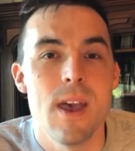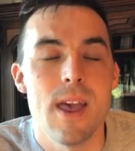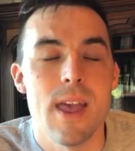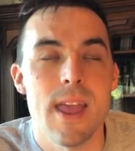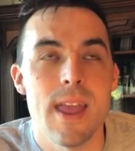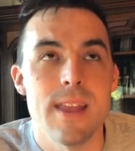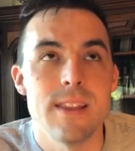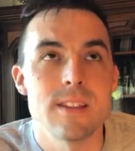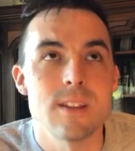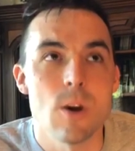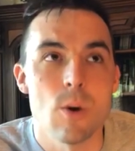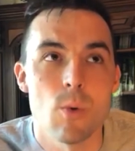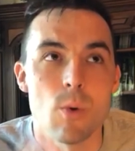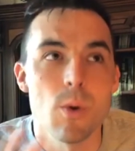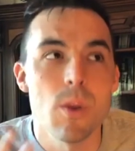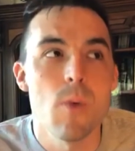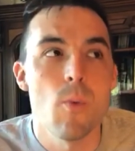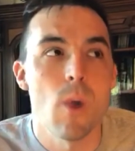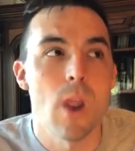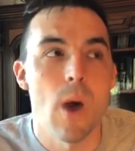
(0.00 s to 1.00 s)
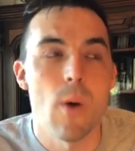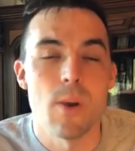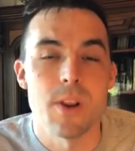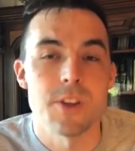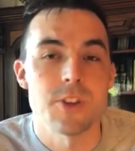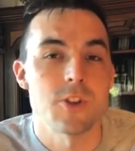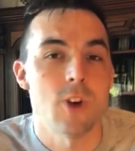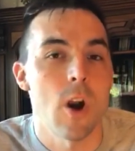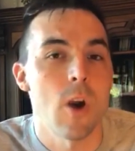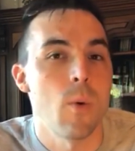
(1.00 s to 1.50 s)
And so really what I want
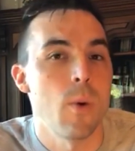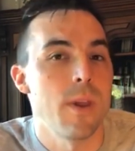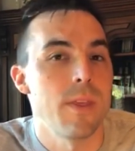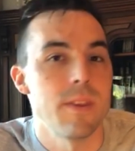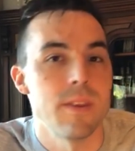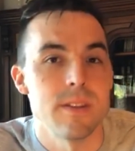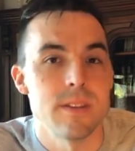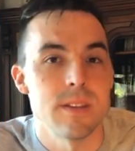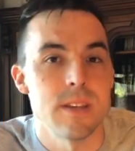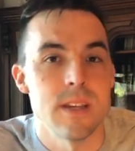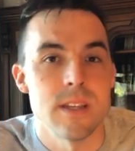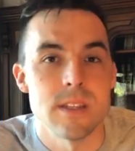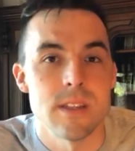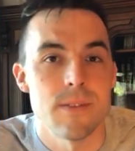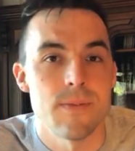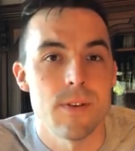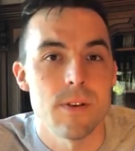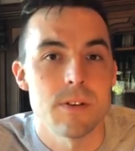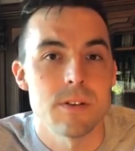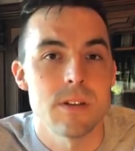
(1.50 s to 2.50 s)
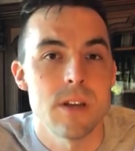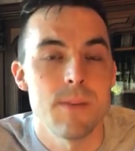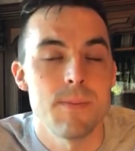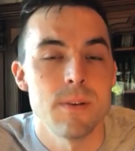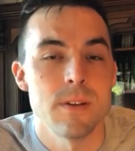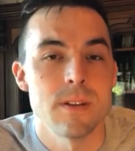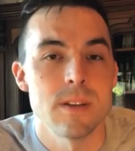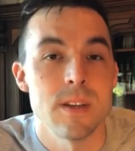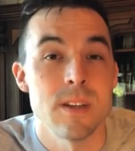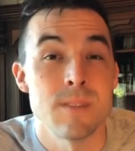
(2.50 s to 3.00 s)
to start with is the first
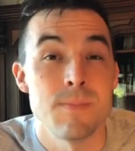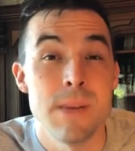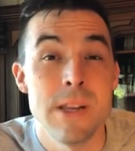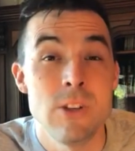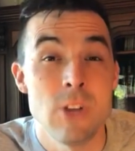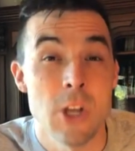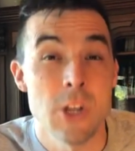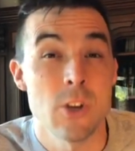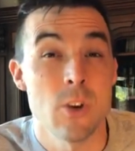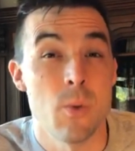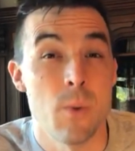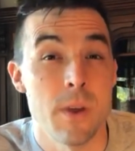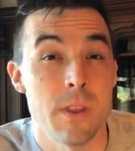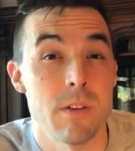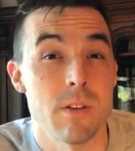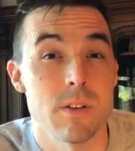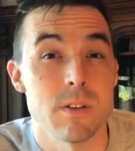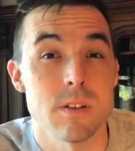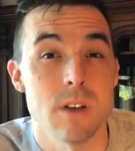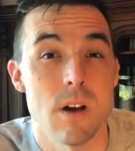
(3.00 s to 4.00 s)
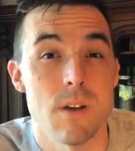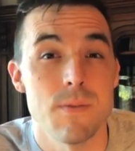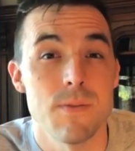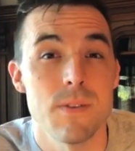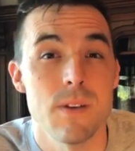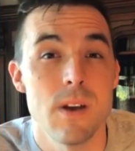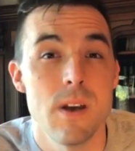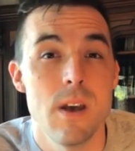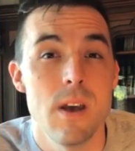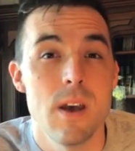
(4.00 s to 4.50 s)
tip is be gentle with
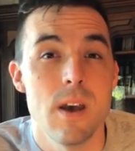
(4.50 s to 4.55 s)
yourself.